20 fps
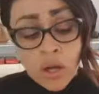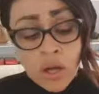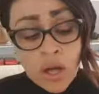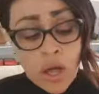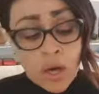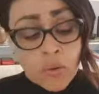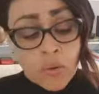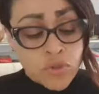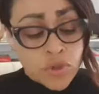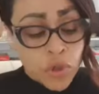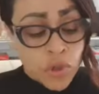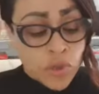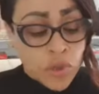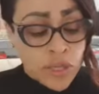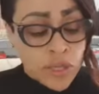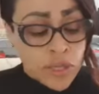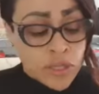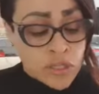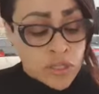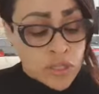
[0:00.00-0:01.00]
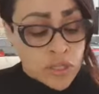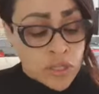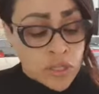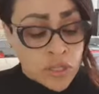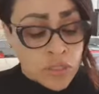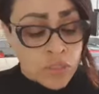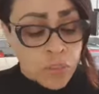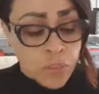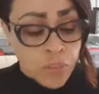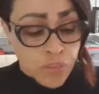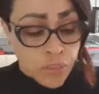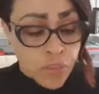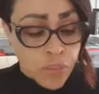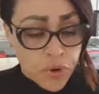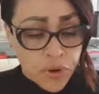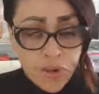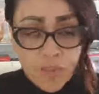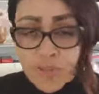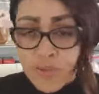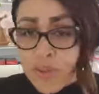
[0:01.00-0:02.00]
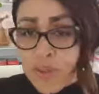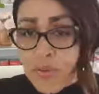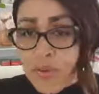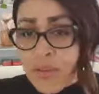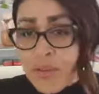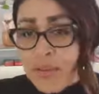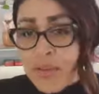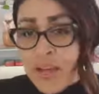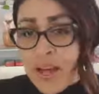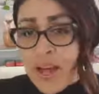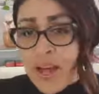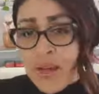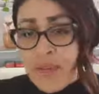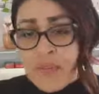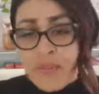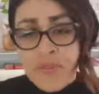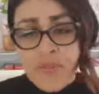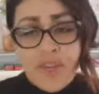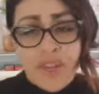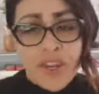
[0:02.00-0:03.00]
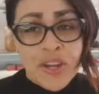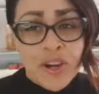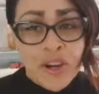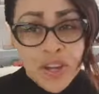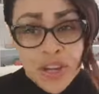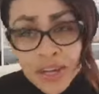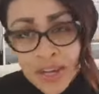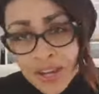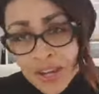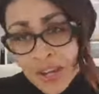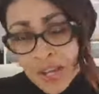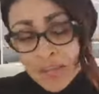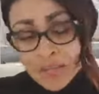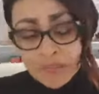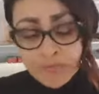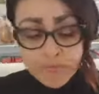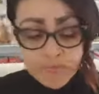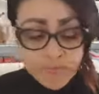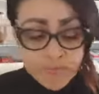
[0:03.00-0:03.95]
I was going into this briefly when the video cut out.